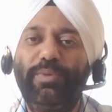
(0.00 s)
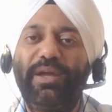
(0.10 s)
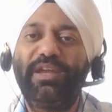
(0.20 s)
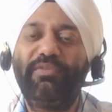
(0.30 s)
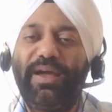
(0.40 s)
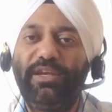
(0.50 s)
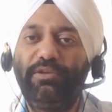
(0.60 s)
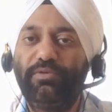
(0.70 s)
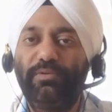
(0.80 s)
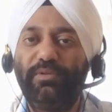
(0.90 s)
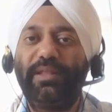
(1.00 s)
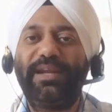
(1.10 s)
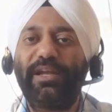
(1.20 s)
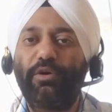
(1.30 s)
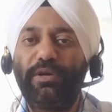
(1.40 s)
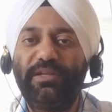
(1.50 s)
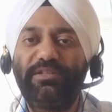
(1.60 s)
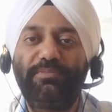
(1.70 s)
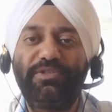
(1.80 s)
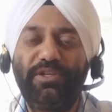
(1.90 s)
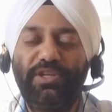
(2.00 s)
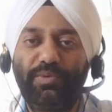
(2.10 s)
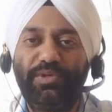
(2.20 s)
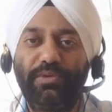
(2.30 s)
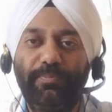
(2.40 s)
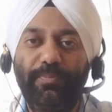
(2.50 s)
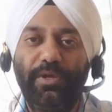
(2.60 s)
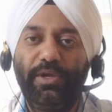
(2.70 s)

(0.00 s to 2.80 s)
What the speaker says: you plug in values that I call as substitution.